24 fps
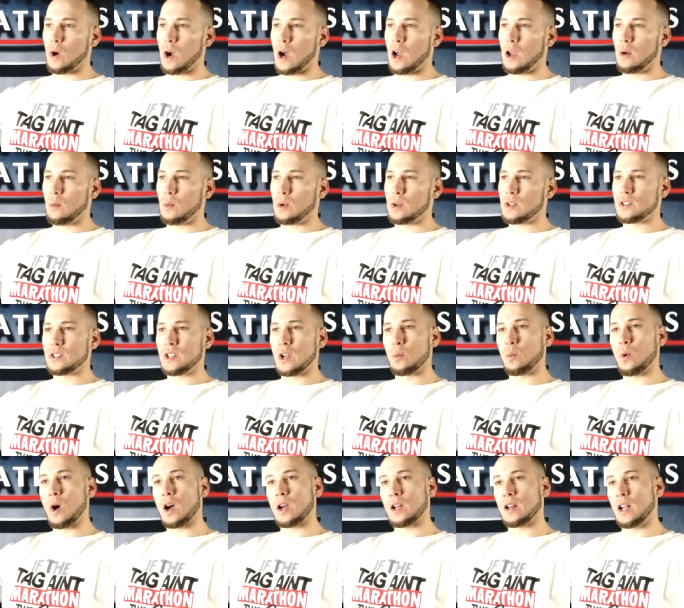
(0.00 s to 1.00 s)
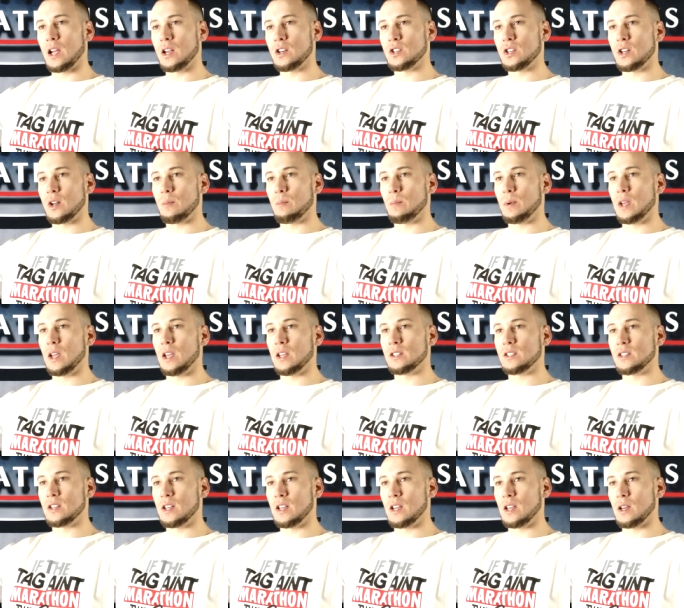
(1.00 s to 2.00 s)
I want to say Roc Nation and
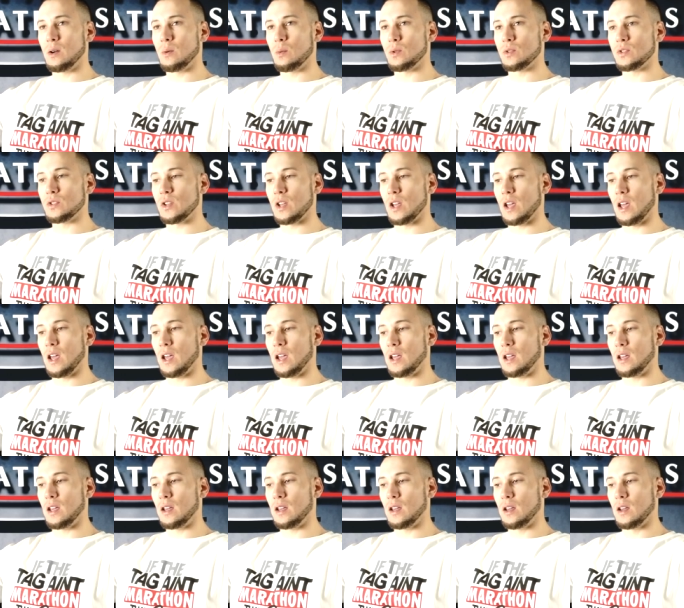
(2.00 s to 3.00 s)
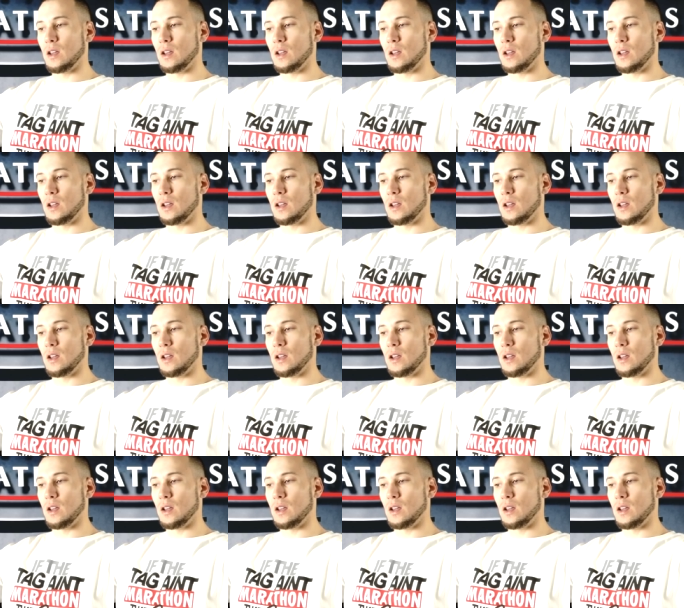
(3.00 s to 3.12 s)
BET. It was a